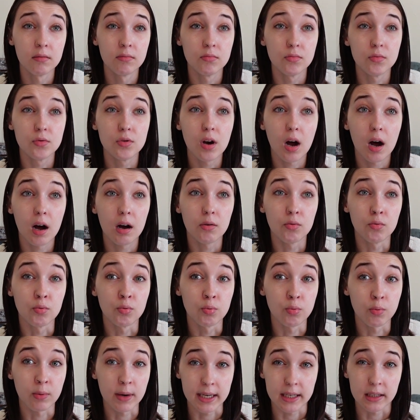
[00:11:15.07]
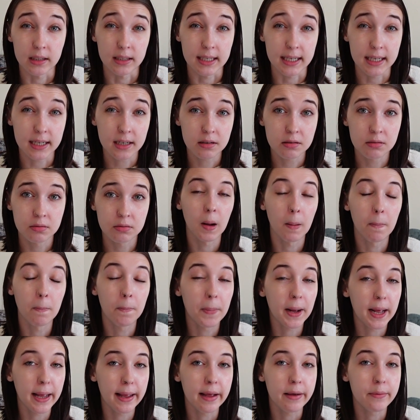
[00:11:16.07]
Not really,
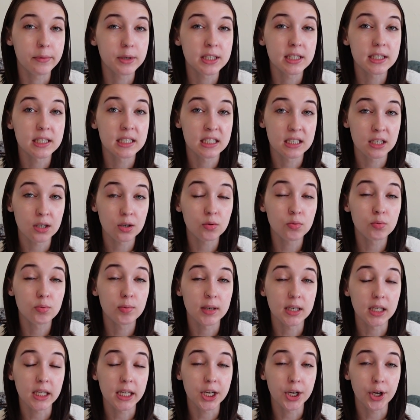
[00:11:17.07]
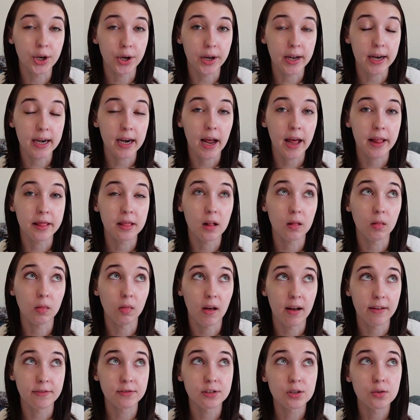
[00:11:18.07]
but it was still really good, and the
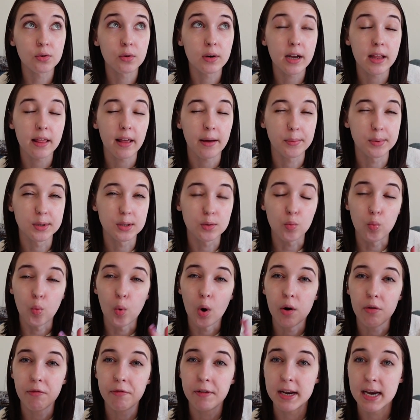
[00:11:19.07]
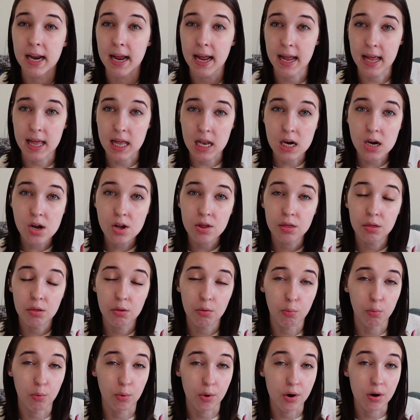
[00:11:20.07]
love story that was woven in
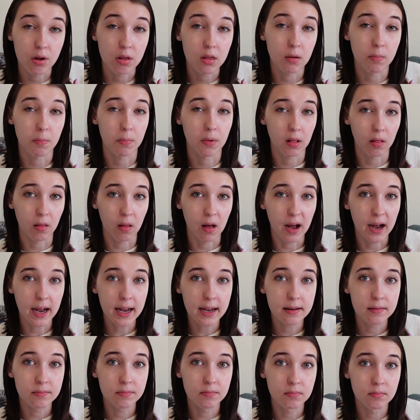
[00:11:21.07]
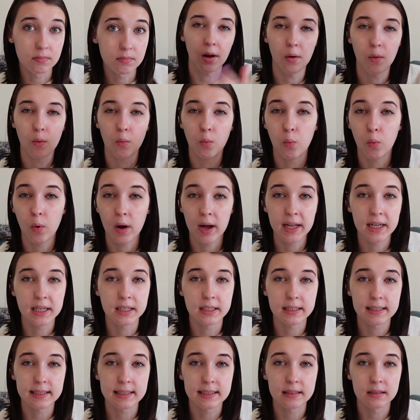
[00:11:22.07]
through the plot
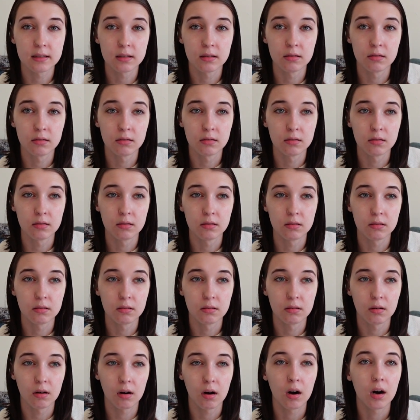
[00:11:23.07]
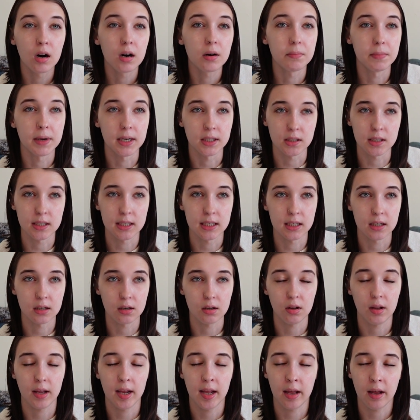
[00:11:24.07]
was heart-melting.
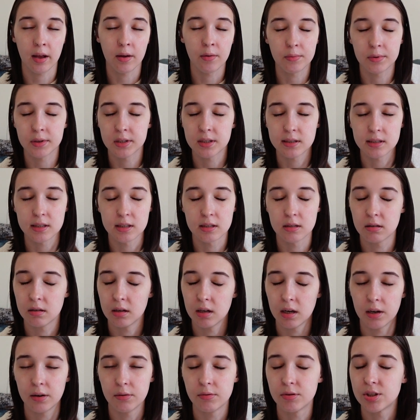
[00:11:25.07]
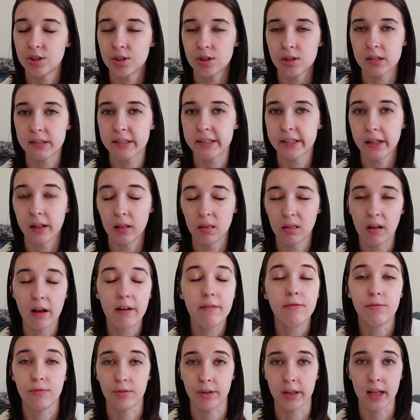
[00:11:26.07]
Like, it was just
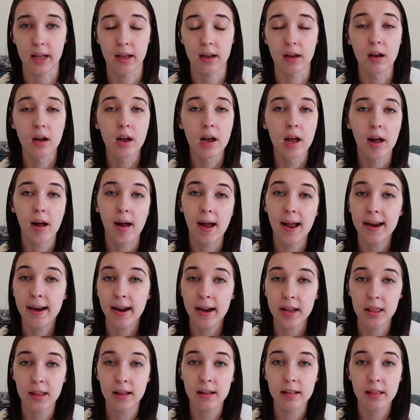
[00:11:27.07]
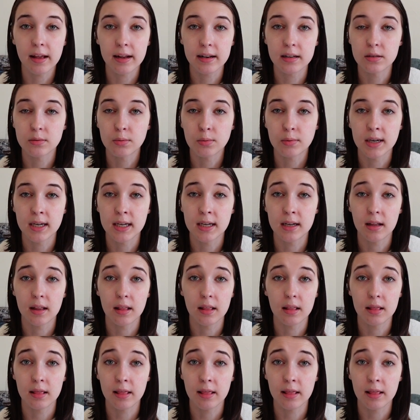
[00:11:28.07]
lovely. And I think that's what